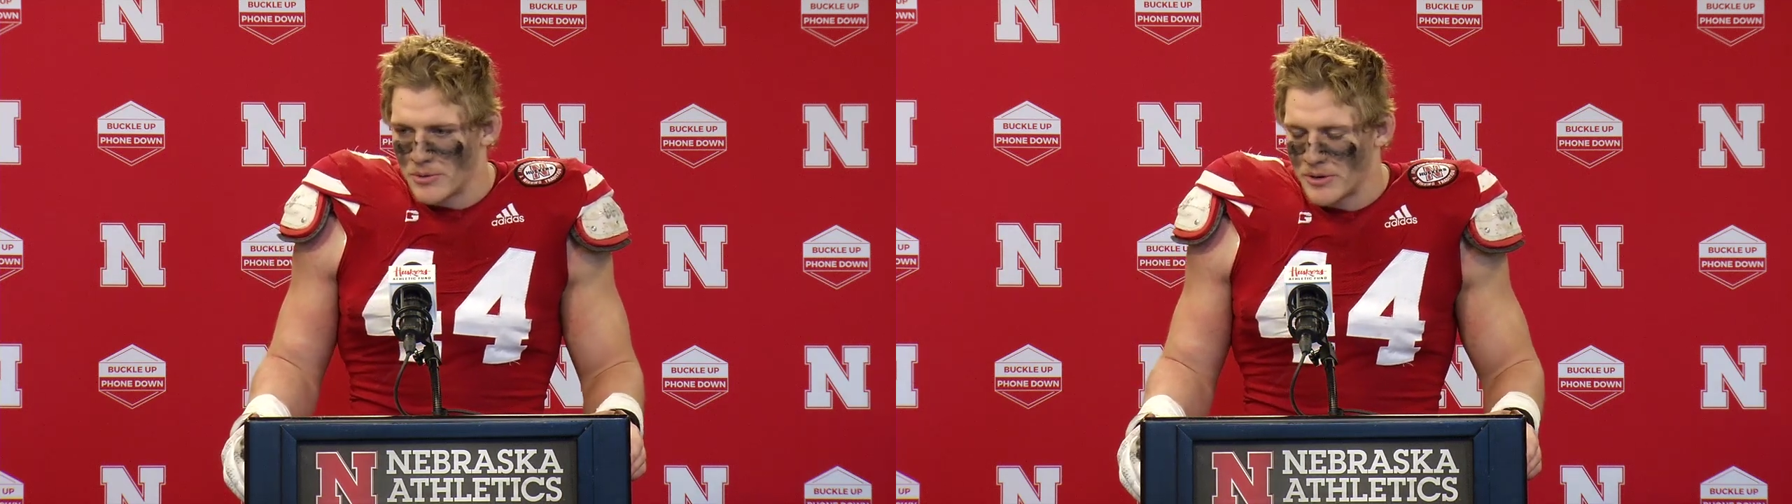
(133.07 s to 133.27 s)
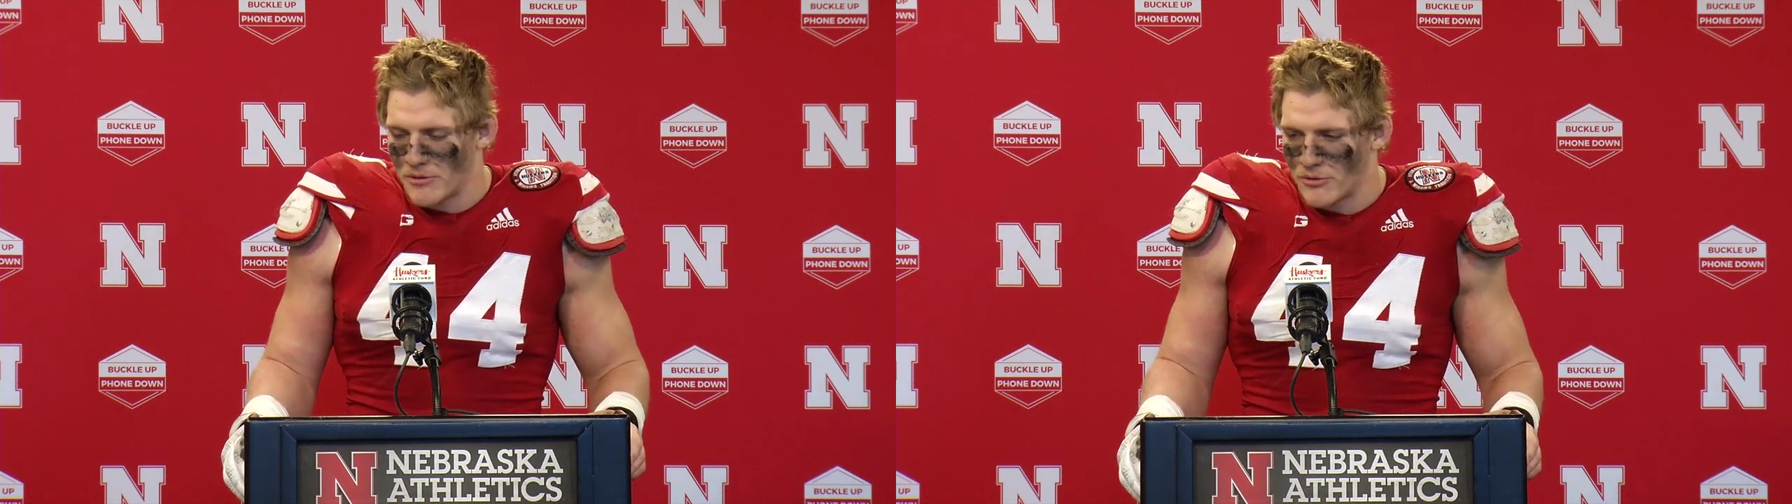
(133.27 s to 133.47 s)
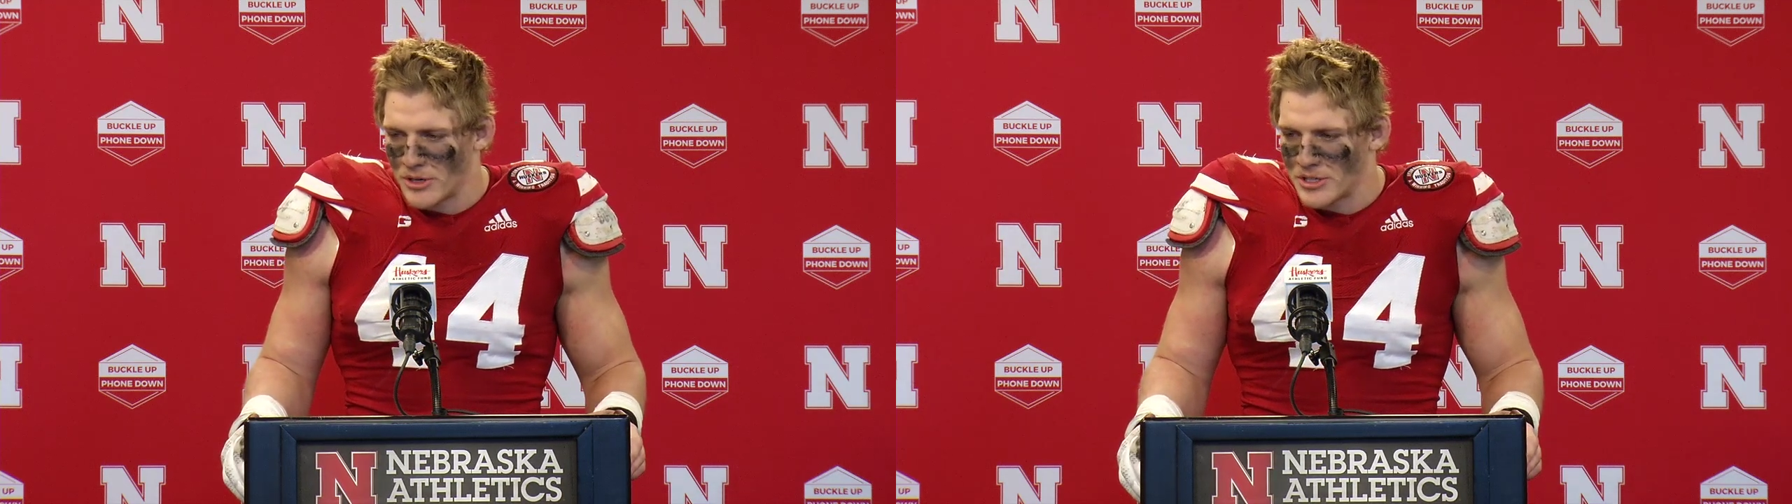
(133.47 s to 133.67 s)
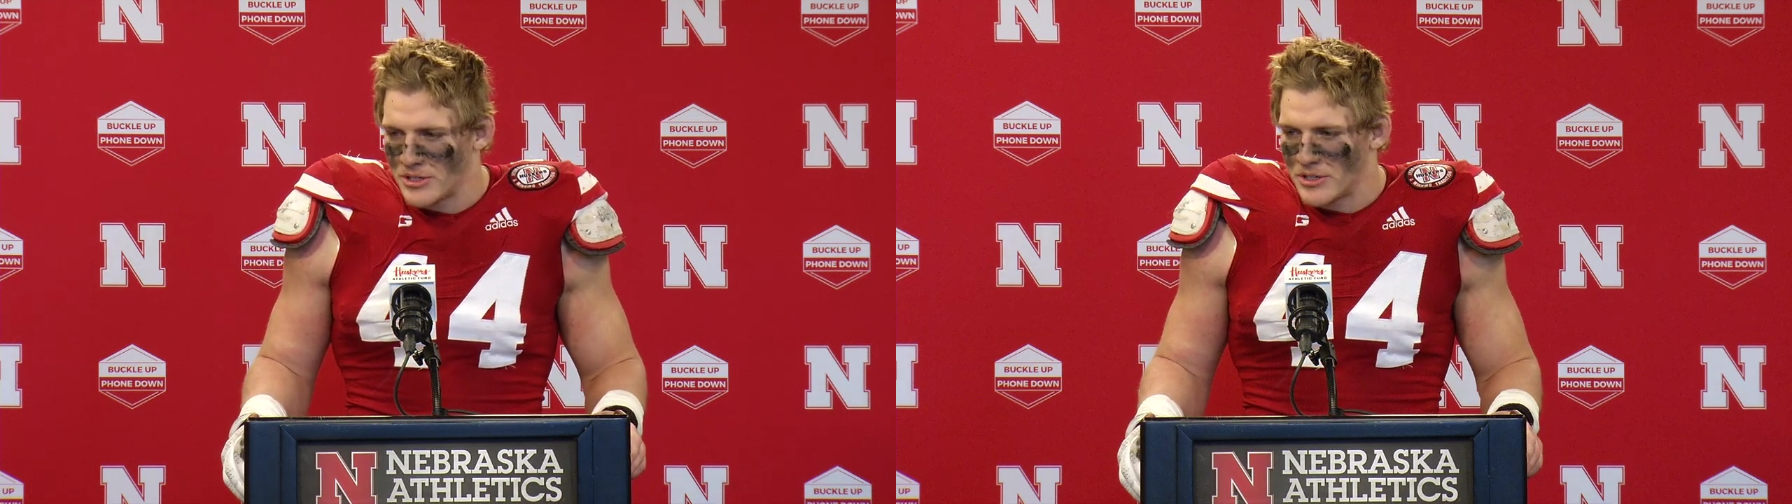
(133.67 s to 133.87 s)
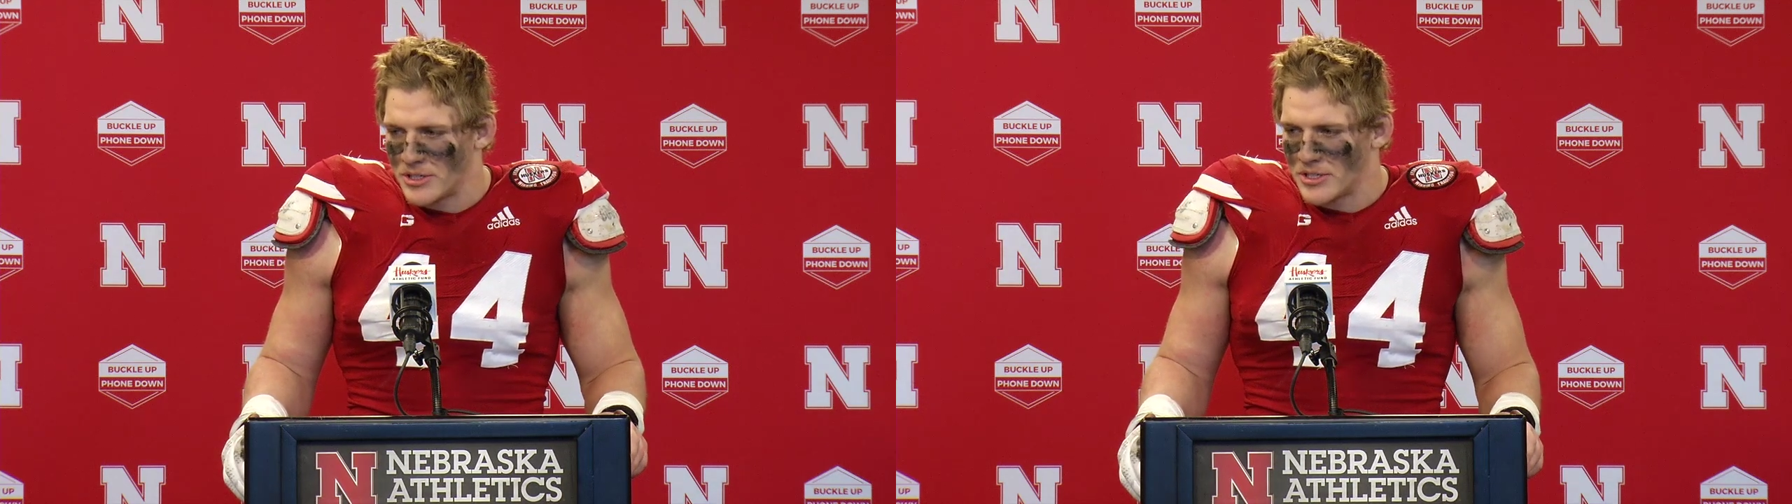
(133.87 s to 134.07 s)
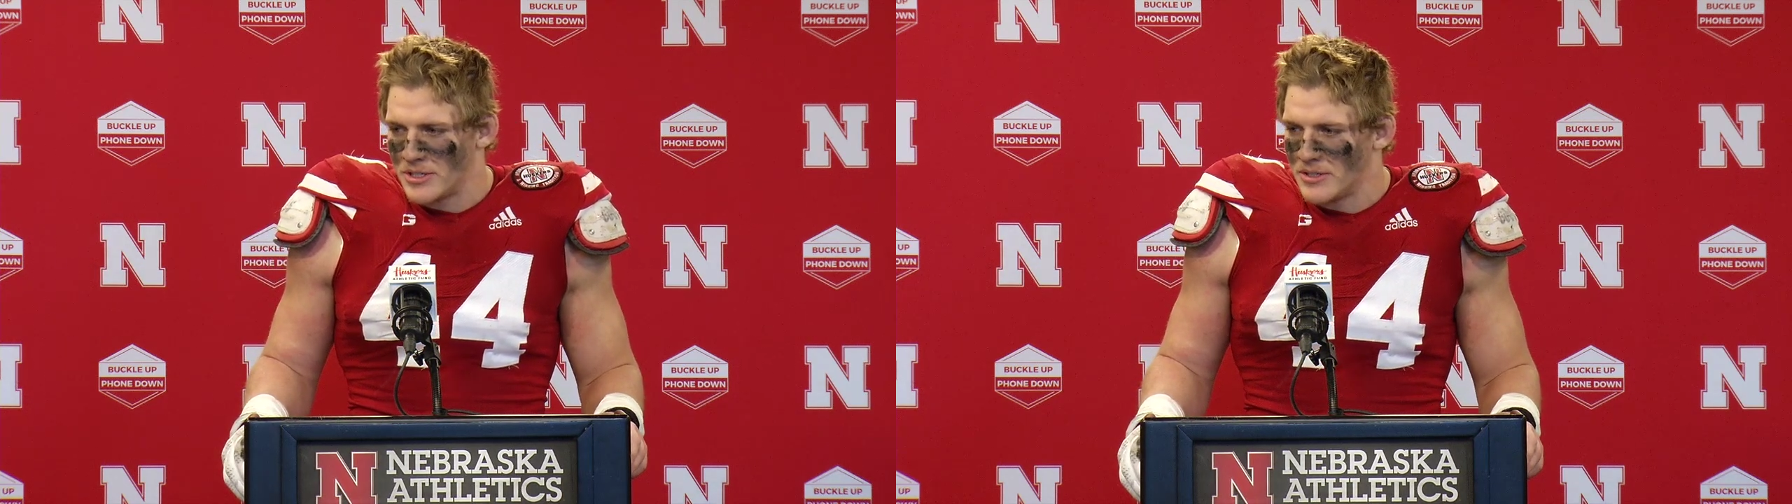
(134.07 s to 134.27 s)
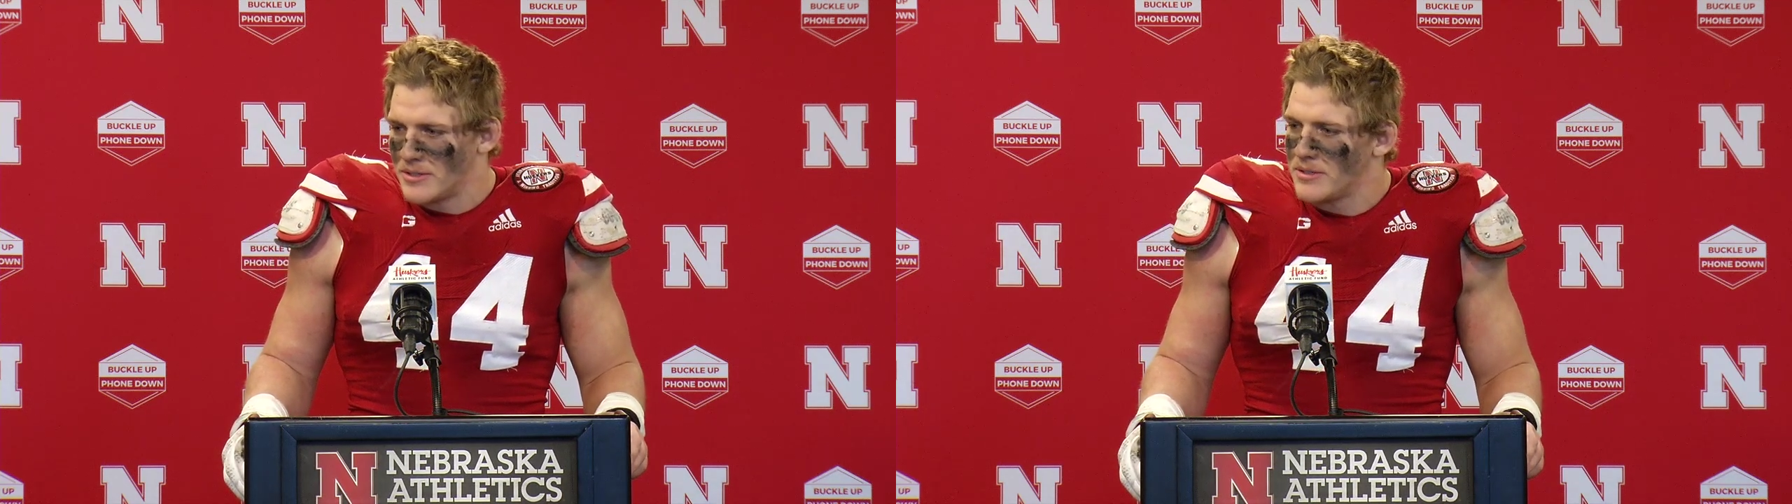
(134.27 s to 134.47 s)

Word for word: or whatever rushing yard isn't